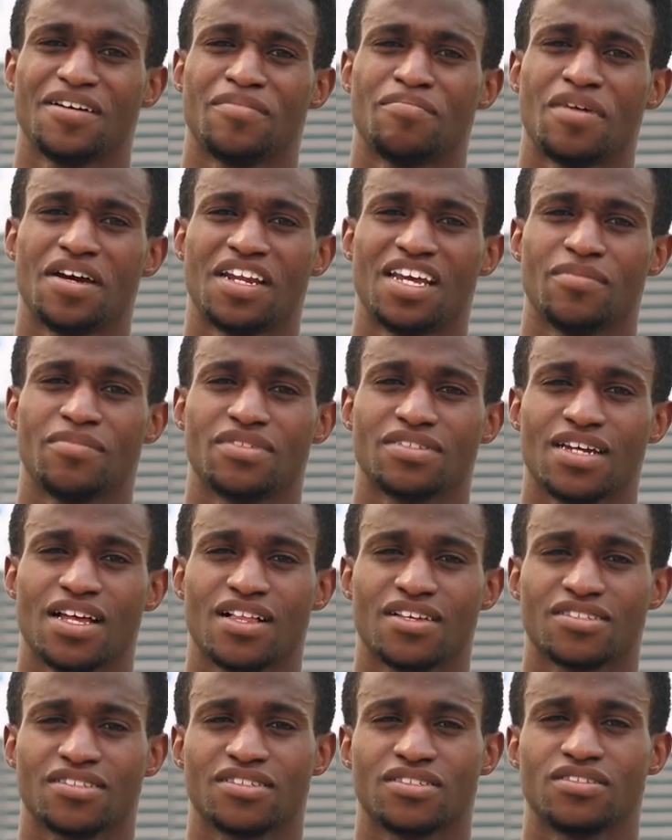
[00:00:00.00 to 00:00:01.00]
My name is
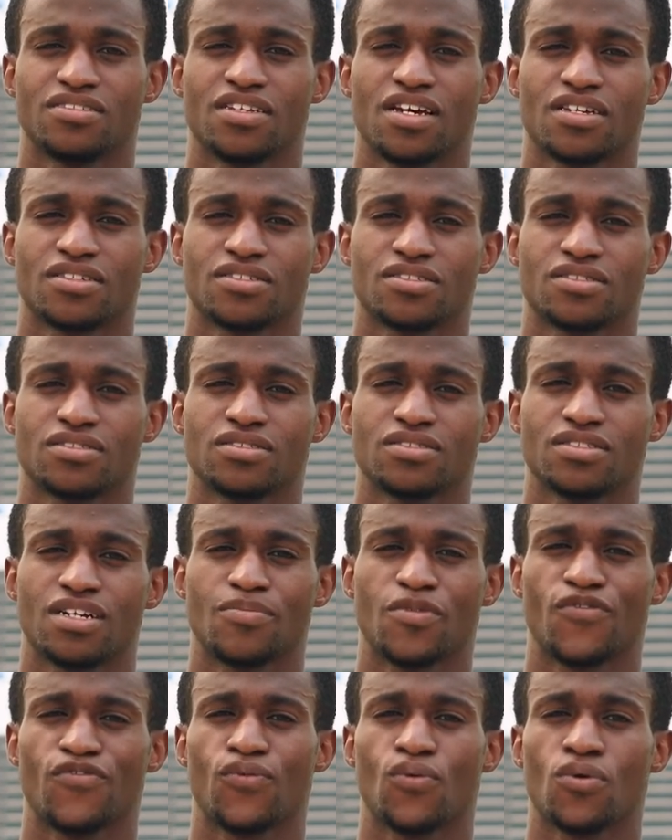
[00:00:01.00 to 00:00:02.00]
Alexander Dexter.
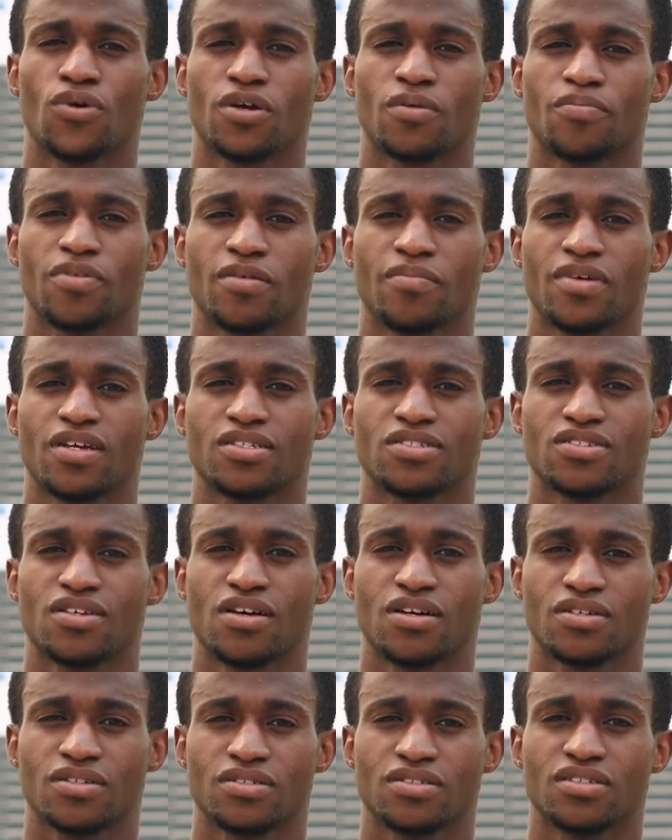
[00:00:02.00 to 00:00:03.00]
I'm a forward on Pittman
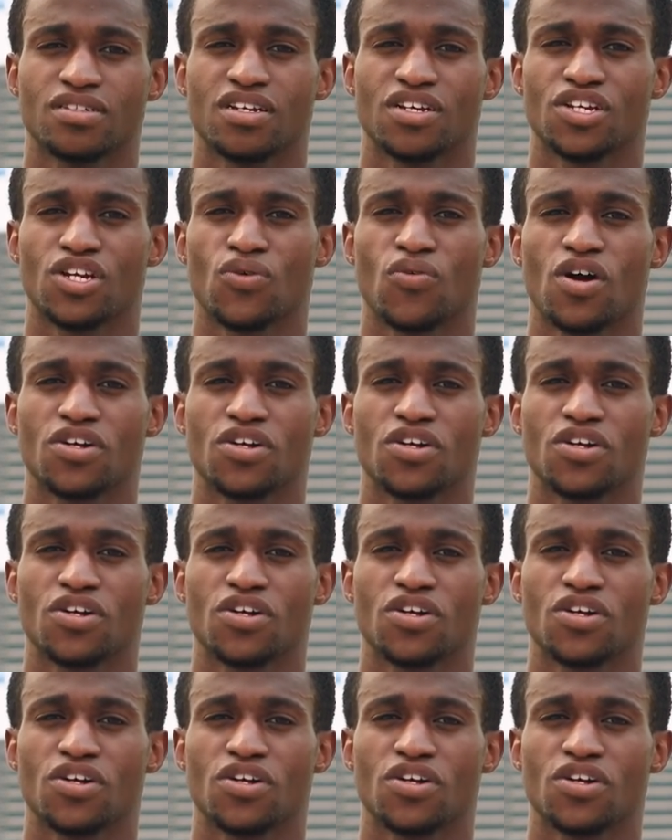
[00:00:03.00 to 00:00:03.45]
Soccer, and you're